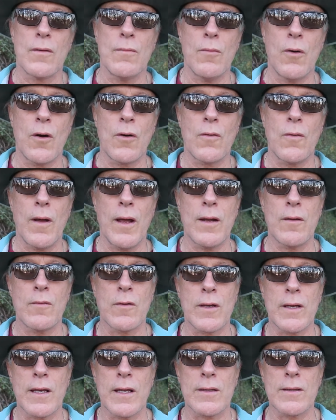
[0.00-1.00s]
the more rain
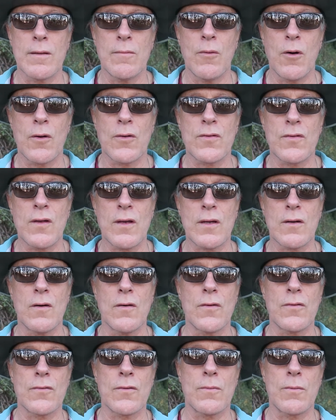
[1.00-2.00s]
we get, the more
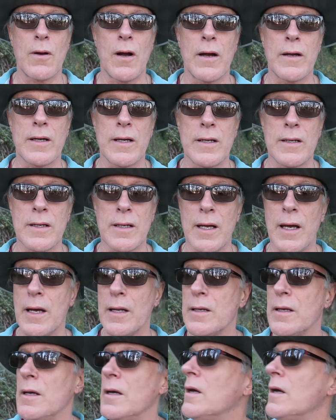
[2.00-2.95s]
sinkholes we're probably going to get.